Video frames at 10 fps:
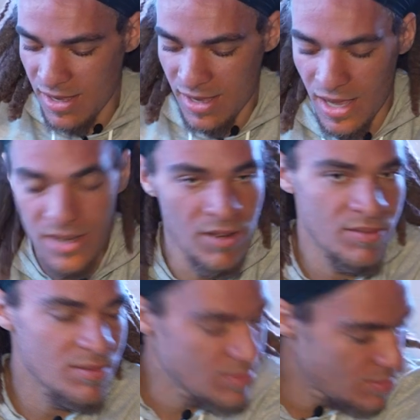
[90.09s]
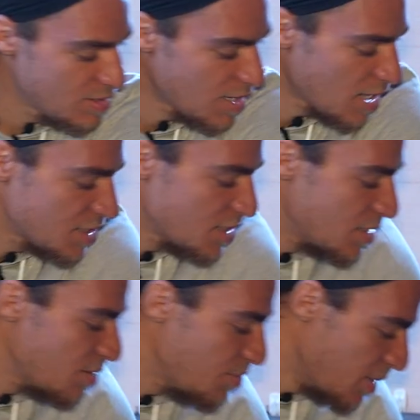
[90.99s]
I don't and I
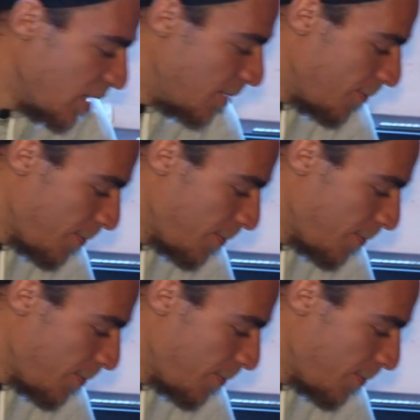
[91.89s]
shouldn't, but